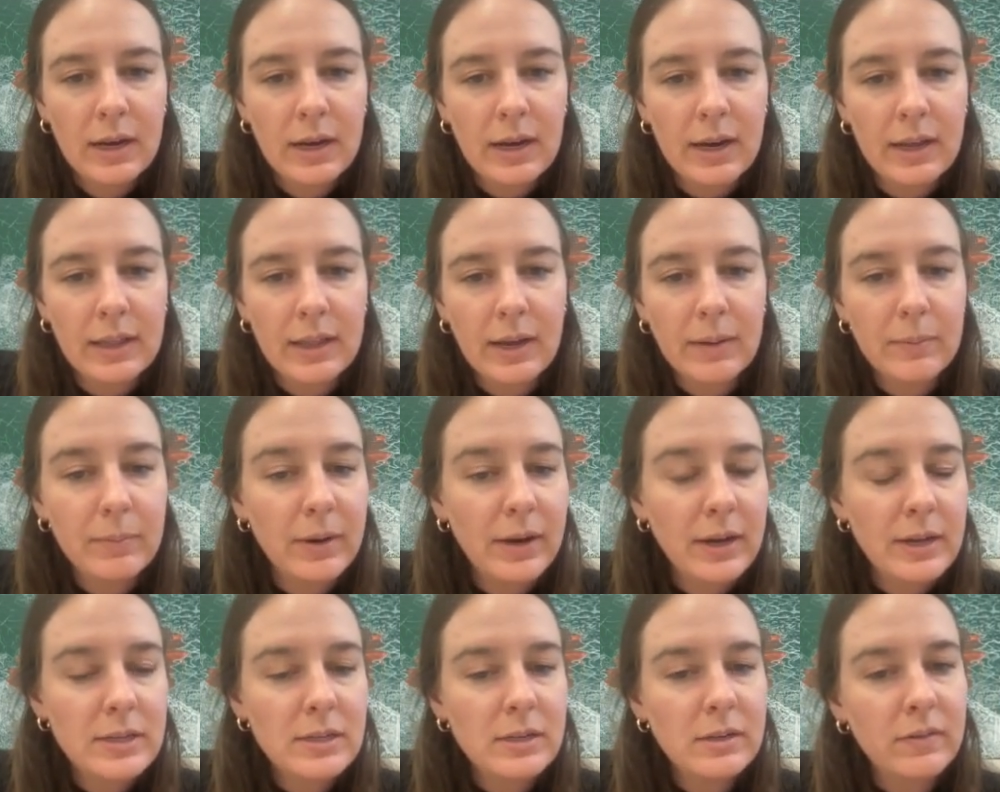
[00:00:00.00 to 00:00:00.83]
and that
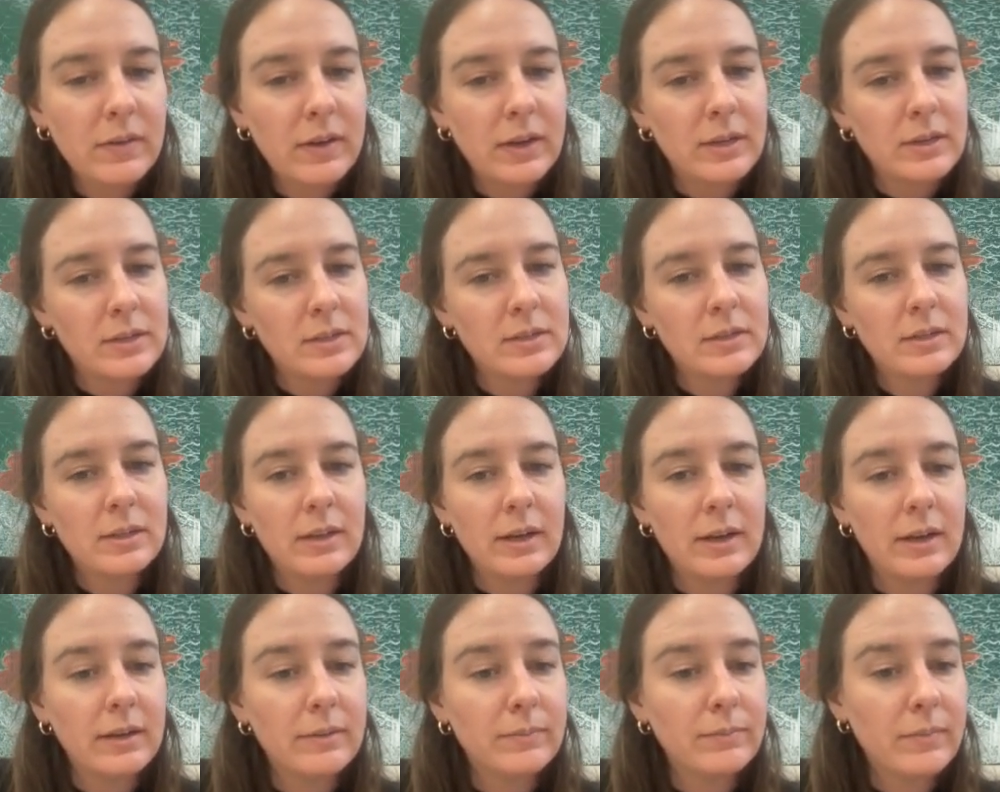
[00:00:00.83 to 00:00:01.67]
positive end,
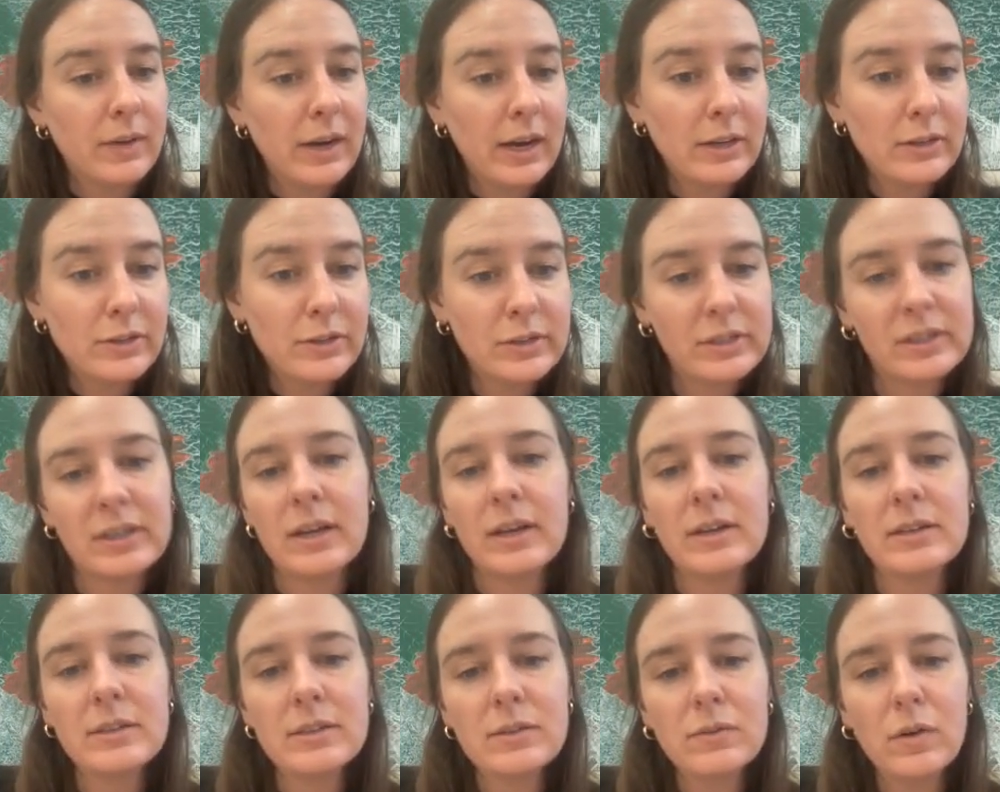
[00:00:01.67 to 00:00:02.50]
the hydrogen
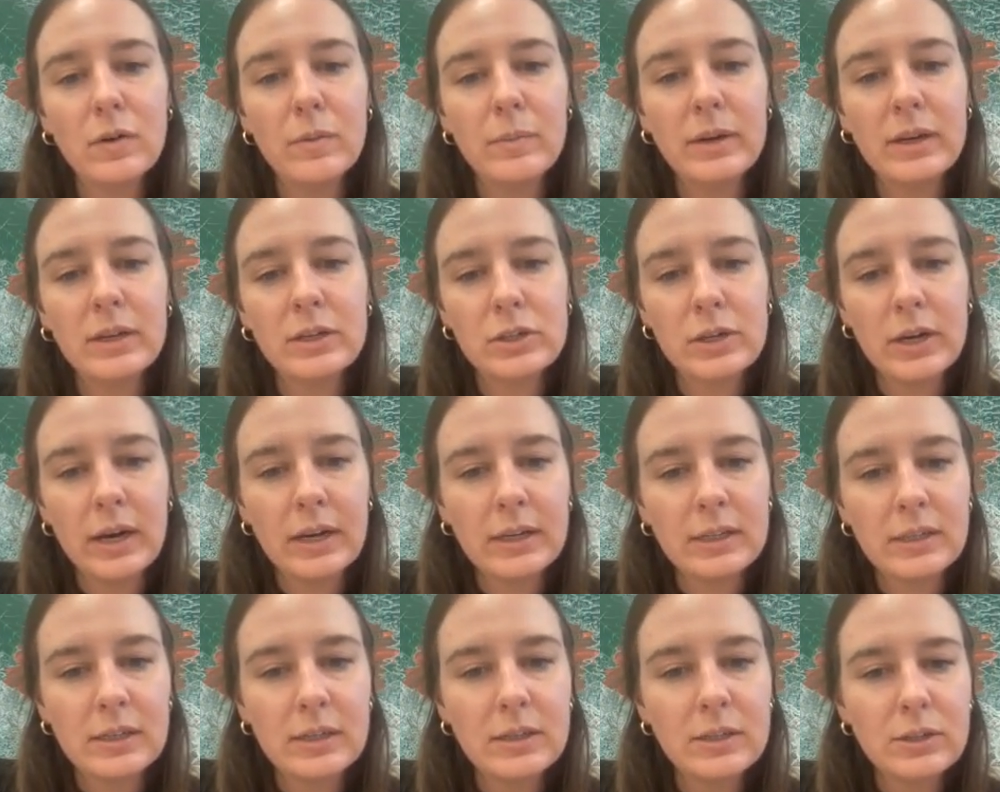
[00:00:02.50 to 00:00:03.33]
end, will be
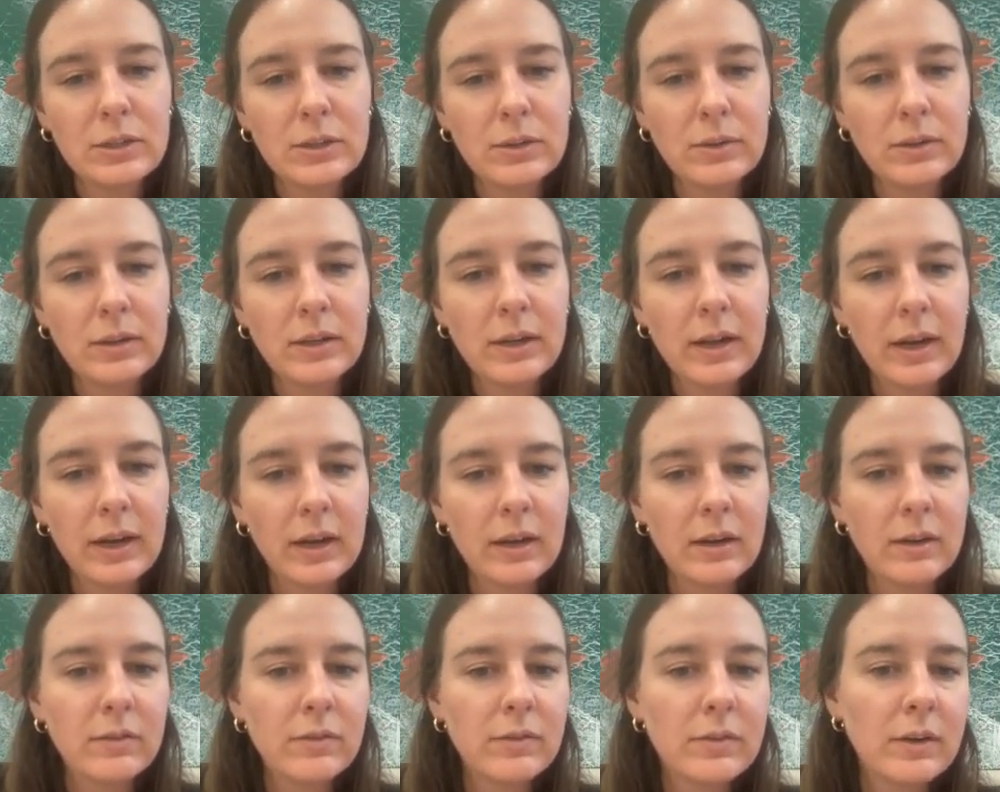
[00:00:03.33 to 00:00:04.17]
attracted to the
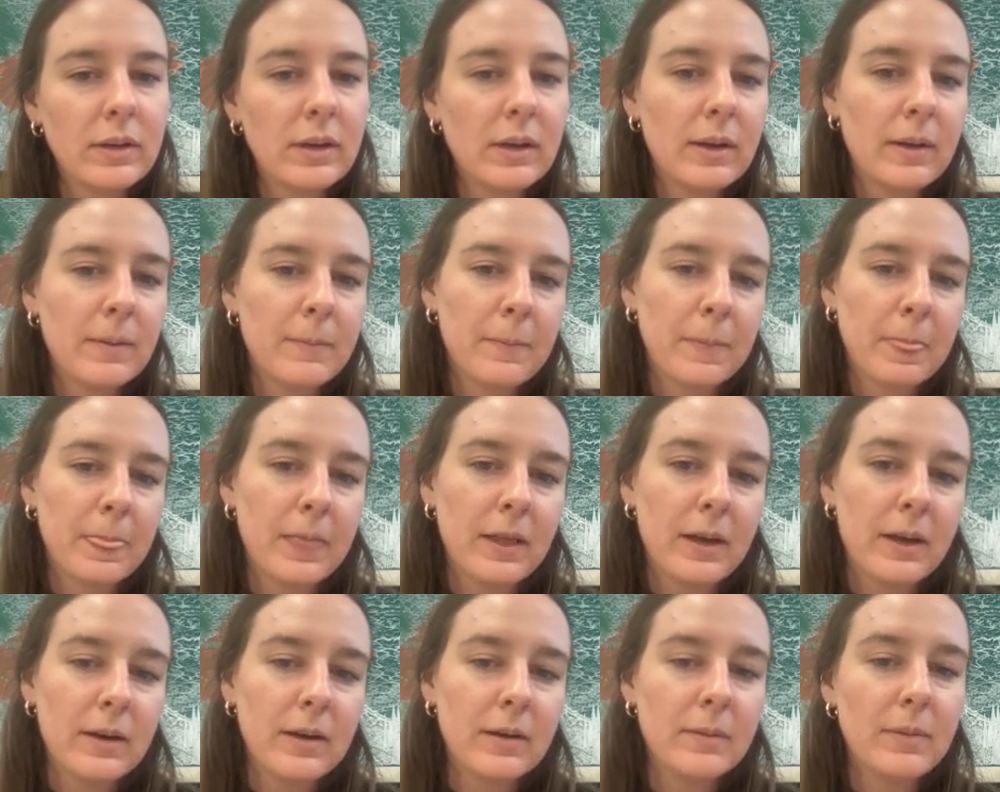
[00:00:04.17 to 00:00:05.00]
negative
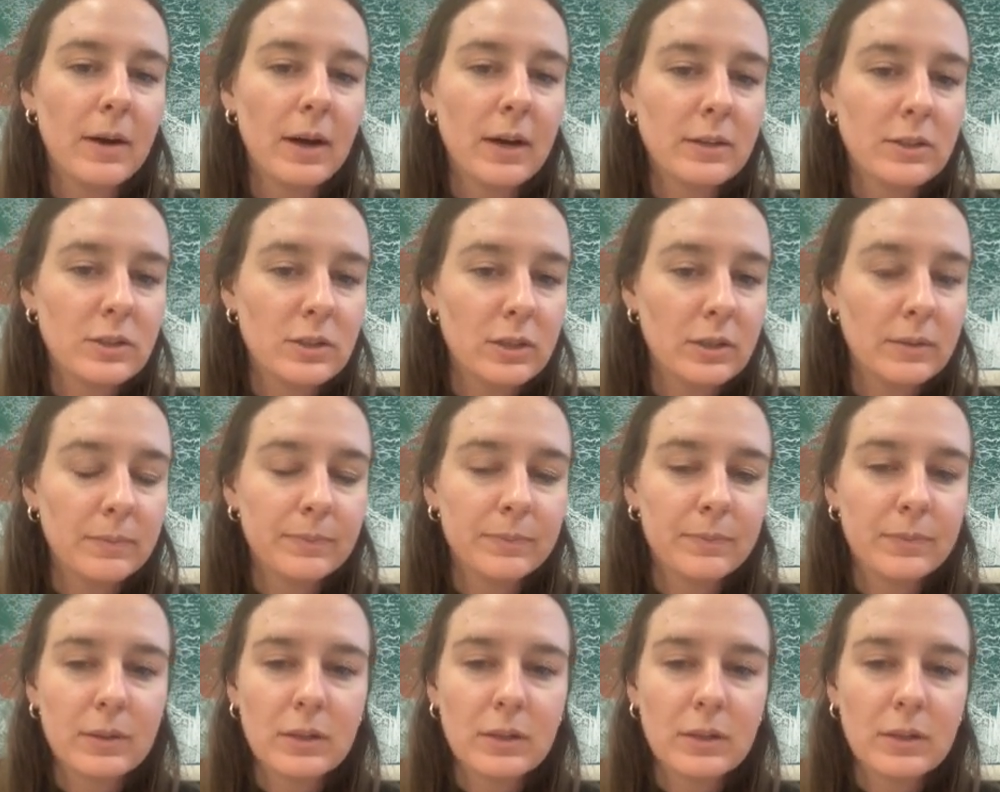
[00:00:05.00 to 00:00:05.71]
oxygen.